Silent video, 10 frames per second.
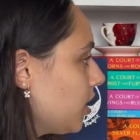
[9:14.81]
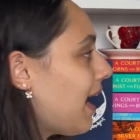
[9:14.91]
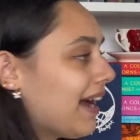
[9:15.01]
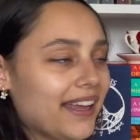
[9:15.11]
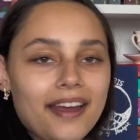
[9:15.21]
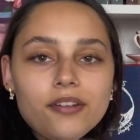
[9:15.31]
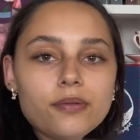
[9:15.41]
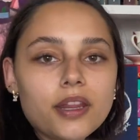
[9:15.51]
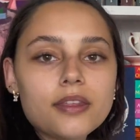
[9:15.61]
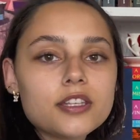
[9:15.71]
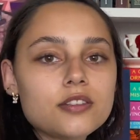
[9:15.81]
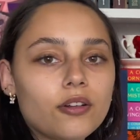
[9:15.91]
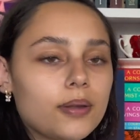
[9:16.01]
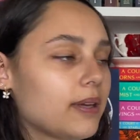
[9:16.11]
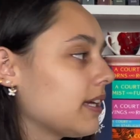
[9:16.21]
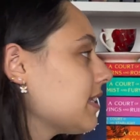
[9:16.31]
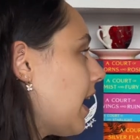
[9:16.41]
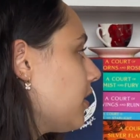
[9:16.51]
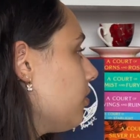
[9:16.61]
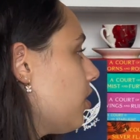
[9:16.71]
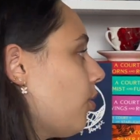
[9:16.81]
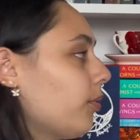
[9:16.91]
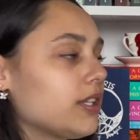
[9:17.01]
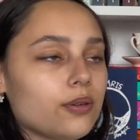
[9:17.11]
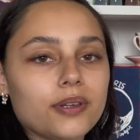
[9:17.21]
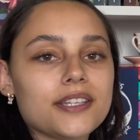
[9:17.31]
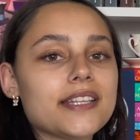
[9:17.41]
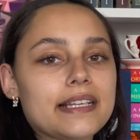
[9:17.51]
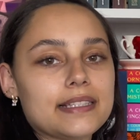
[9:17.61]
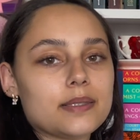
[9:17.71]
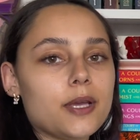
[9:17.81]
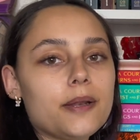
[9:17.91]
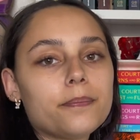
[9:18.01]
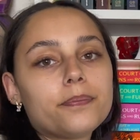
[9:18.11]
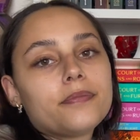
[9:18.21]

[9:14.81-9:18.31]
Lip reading: I haven't read this solely because I don't know when to read Assassin's Blade.